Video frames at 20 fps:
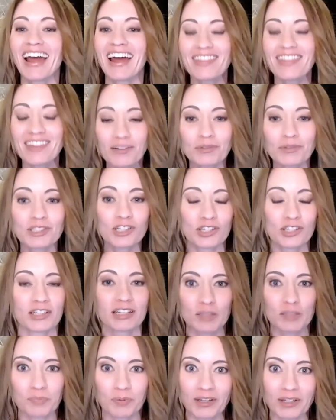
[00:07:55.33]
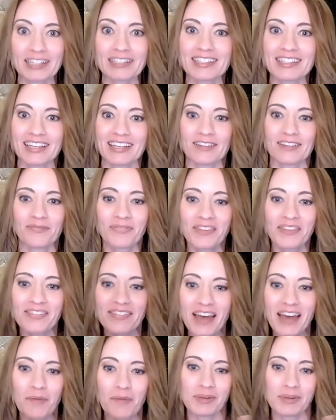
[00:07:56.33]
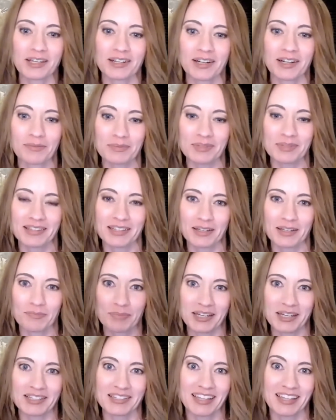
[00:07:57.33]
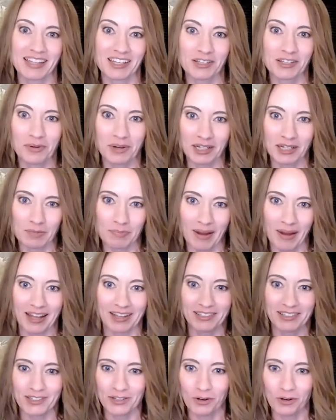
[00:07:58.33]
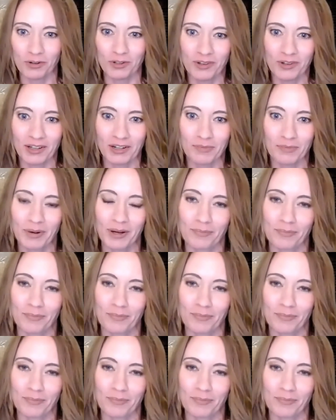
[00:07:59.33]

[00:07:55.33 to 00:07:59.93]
And then when she explains it, that becomes the piece that you expand. So you get a